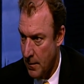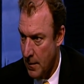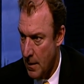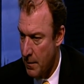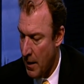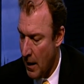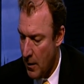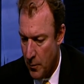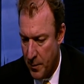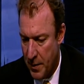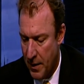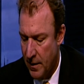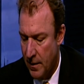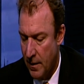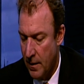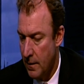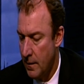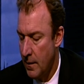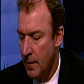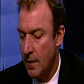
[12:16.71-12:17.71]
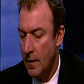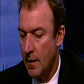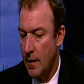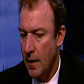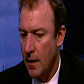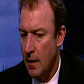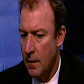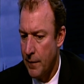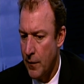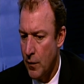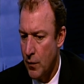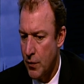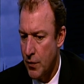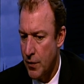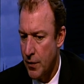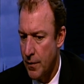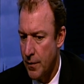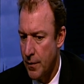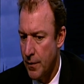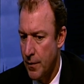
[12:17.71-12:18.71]
In my opinion, in the
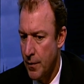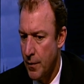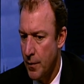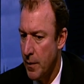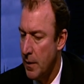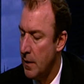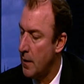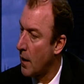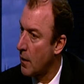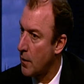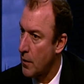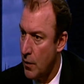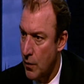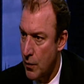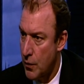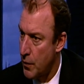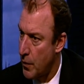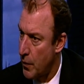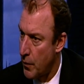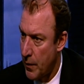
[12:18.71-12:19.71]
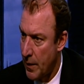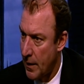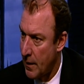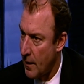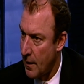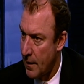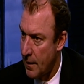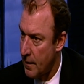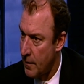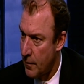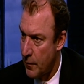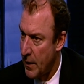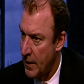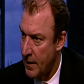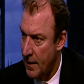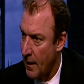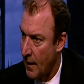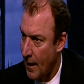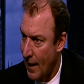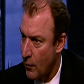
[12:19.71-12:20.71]
future, you will not go to a
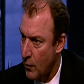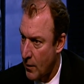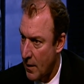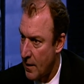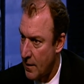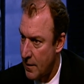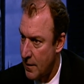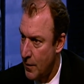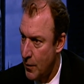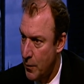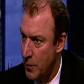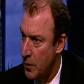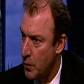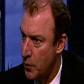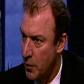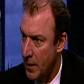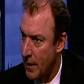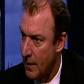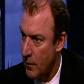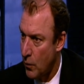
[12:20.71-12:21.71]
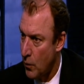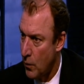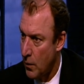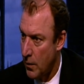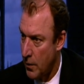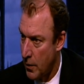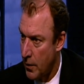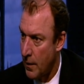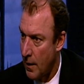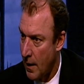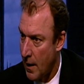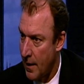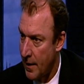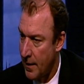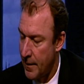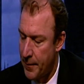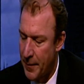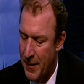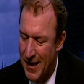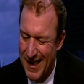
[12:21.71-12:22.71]
retail outlet. You will do it all
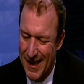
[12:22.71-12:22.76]
online.